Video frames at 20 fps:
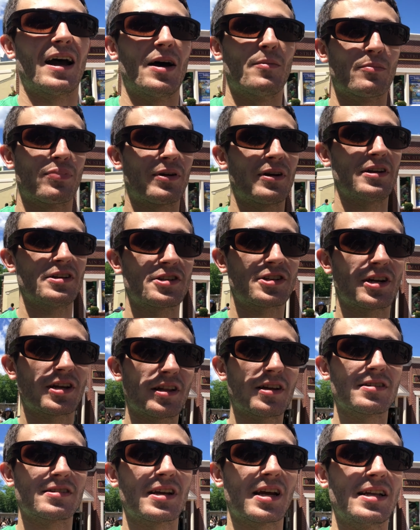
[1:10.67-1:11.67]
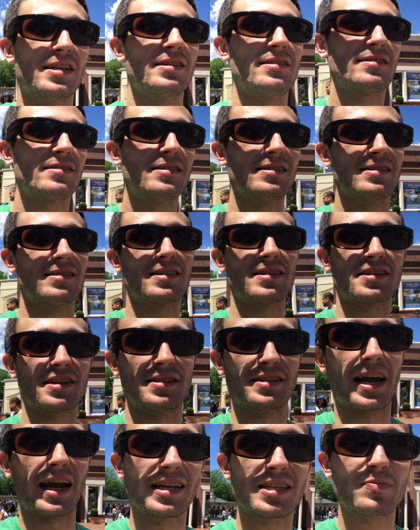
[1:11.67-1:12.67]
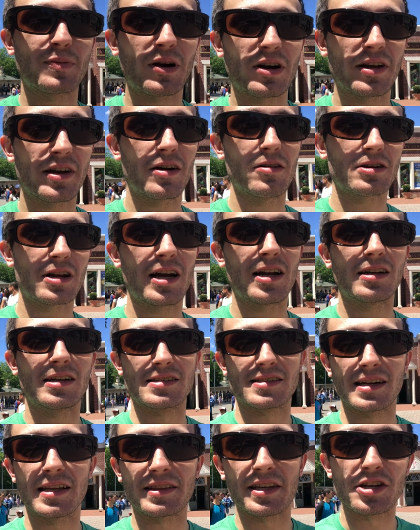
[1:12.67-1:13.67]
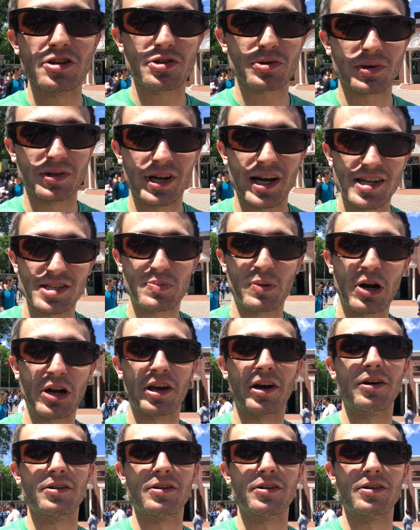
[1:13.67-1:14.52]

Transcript: I'm pretty sure there's a, is this a dance party going on? It's not the usual dance party